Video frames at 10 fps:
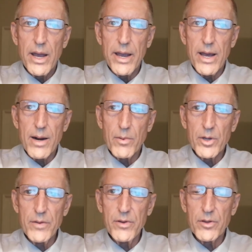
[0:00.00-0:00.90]
and I'm going
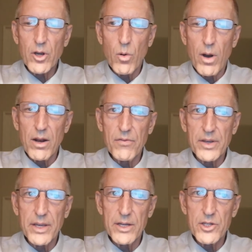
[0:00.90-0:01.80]
to give you the
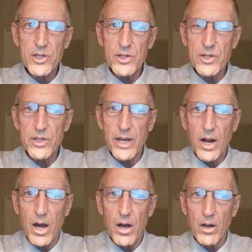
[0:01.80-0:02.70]
qualifications
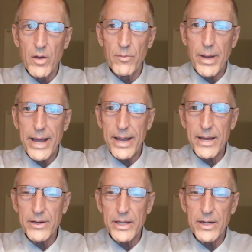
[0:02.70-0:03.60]
that all of them
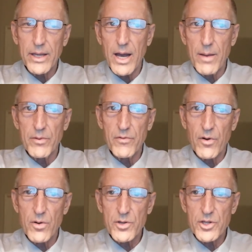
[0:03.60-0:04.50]
had in common
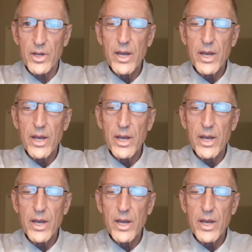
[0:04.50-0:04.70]
first,